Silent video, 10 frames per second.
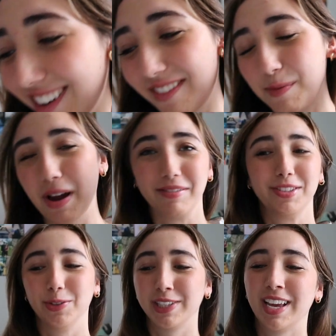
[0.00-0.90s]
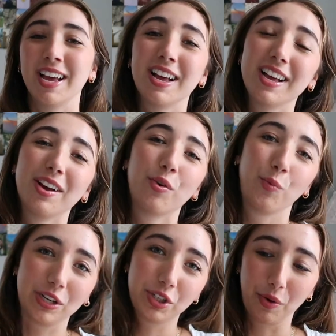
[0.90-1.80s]
got from Every Jewels.
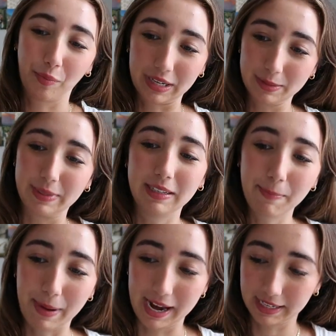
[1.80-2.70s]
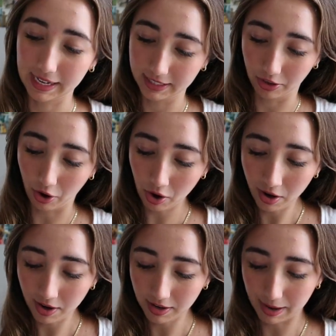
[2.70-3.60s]
Which brings me back into the
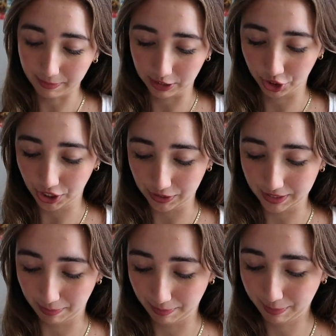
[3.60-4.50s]
haul. I'm going to show you some